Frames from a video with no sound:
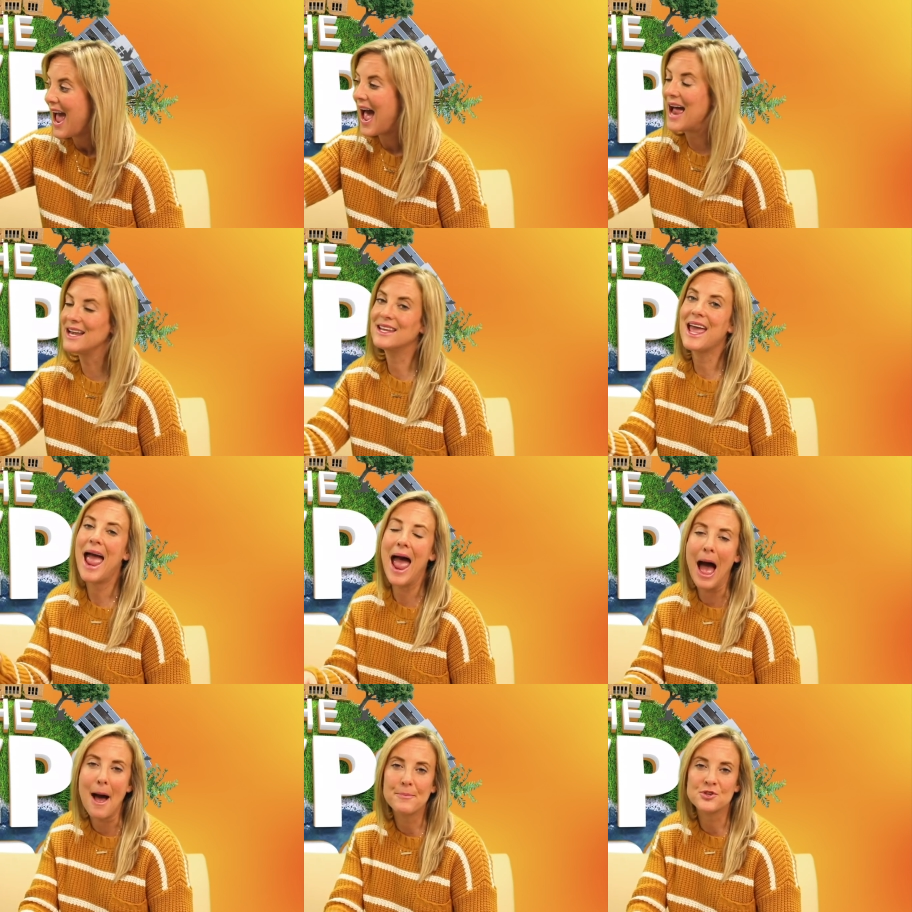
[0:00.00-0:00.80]
And
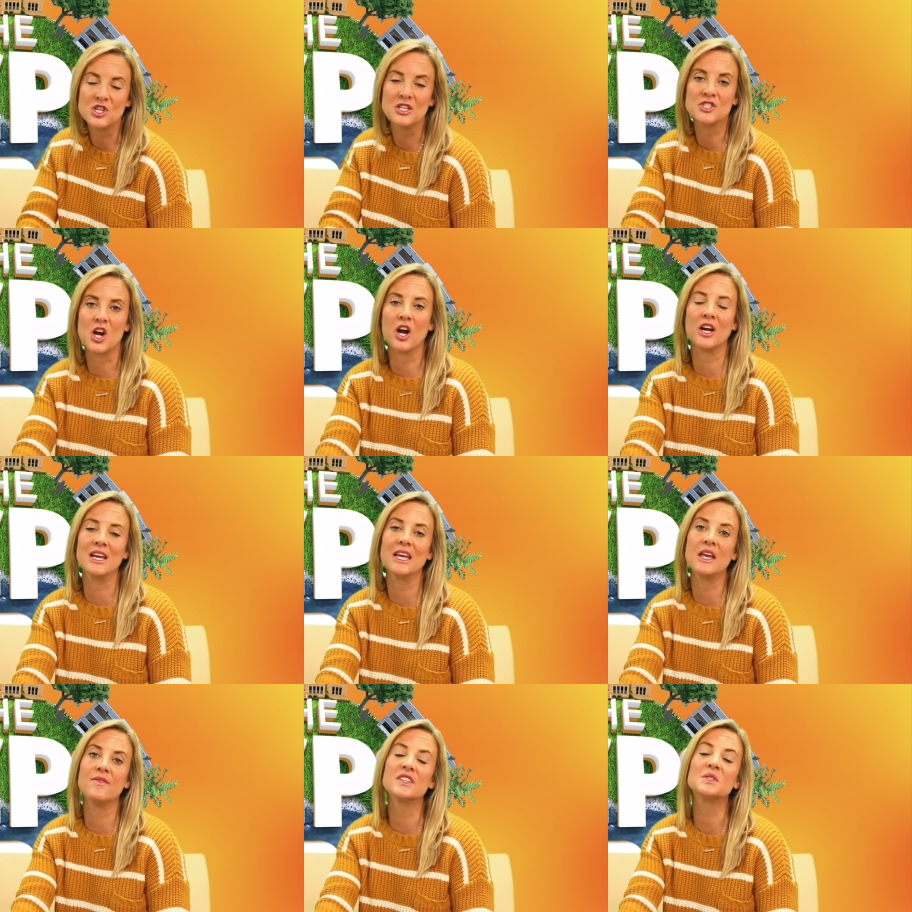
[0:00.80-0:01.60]
captions are going
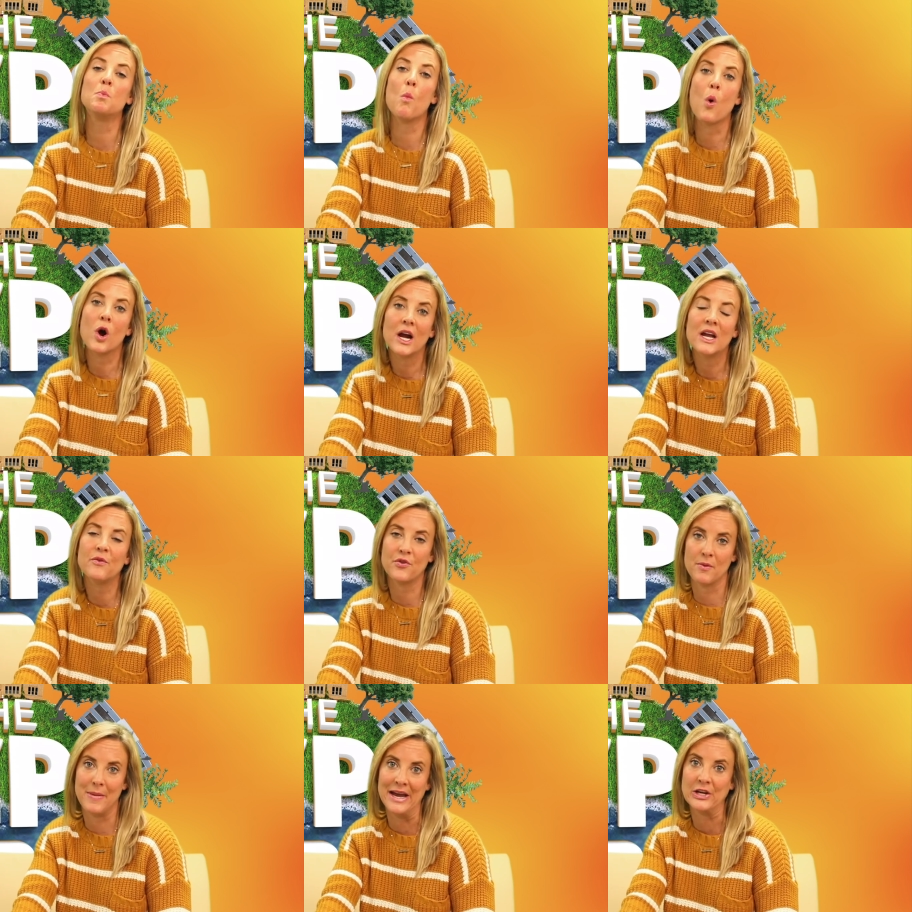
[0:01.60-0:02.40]
to give us more
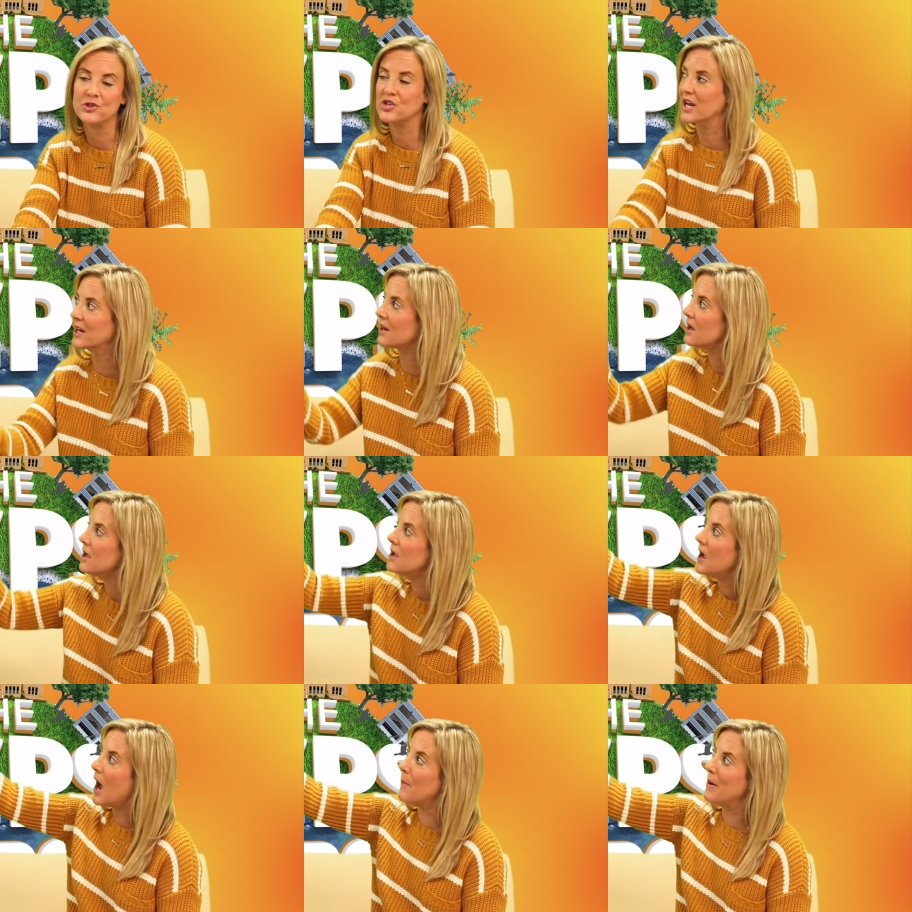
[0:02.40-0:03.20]
information
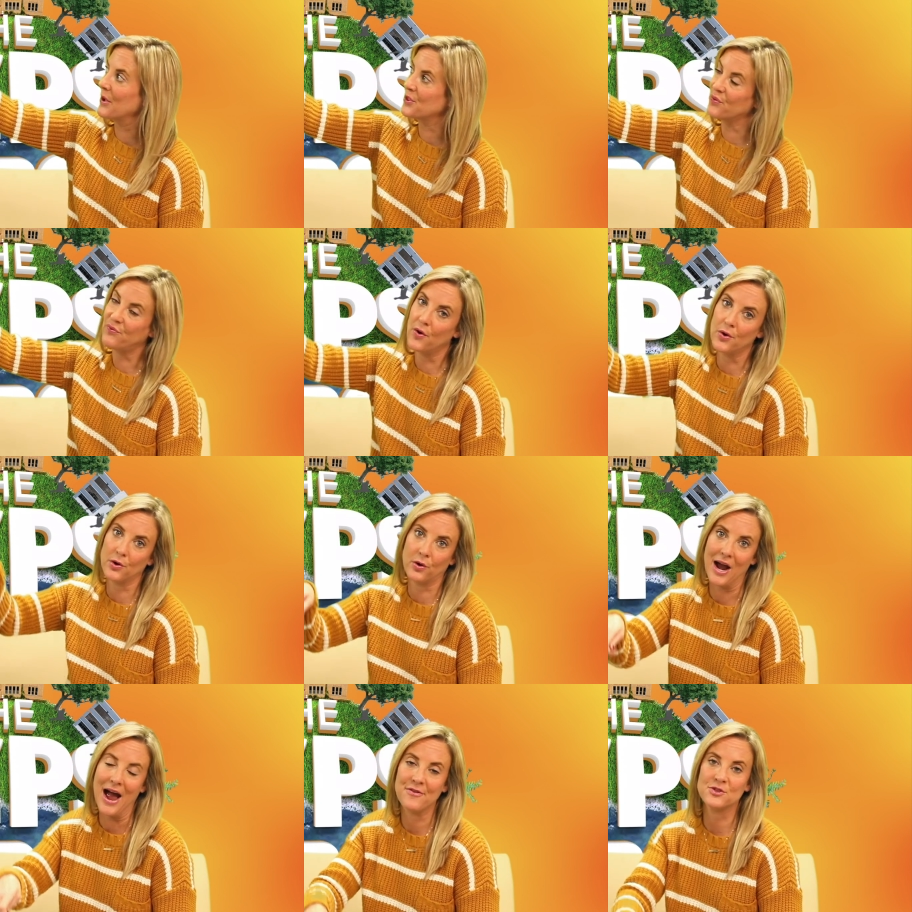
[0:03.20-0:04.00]
about the
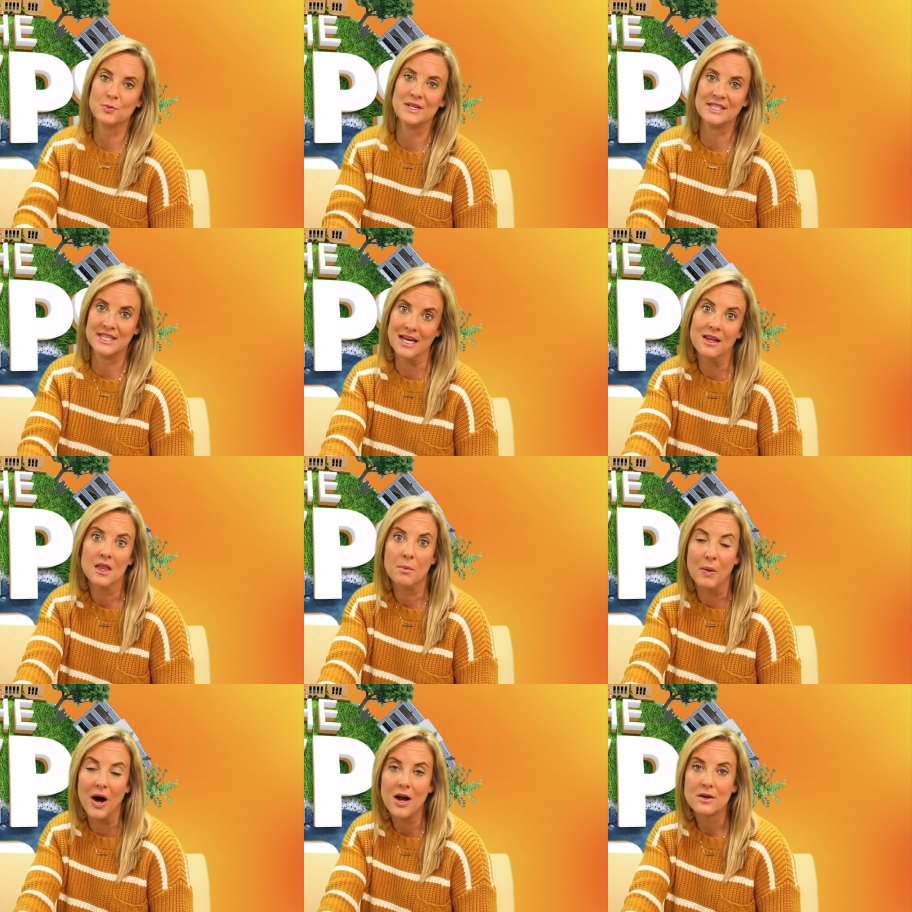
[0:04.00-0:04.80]
photographs we see in the
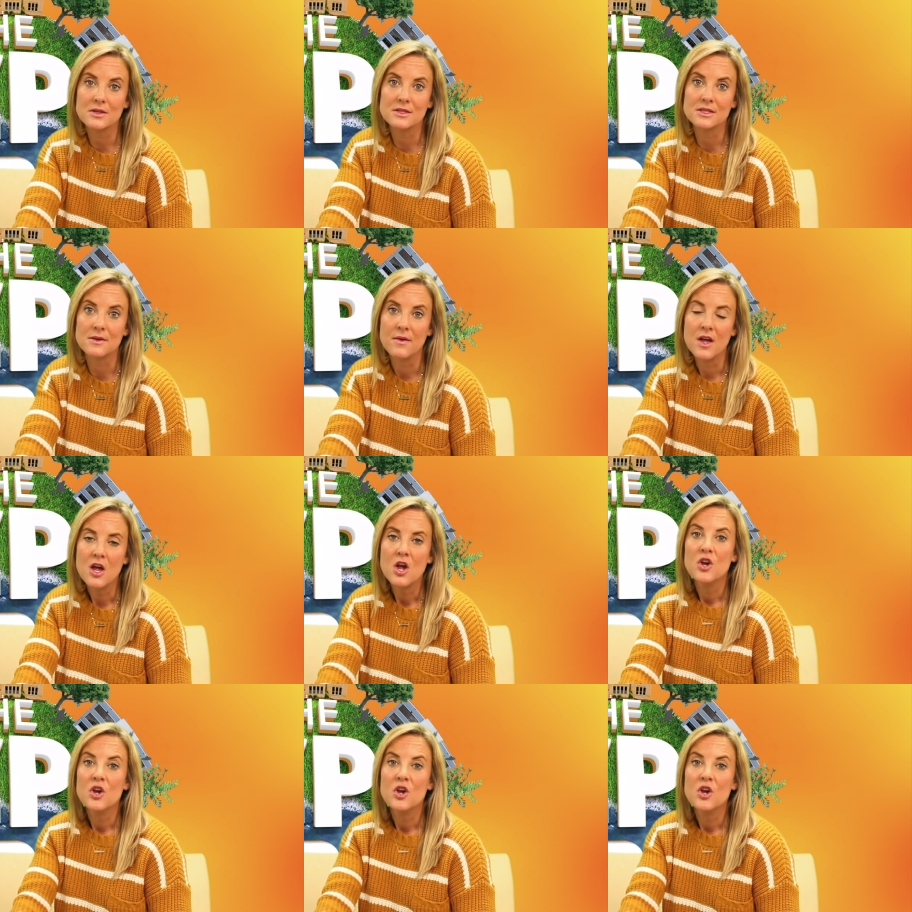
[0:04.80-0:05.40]
books.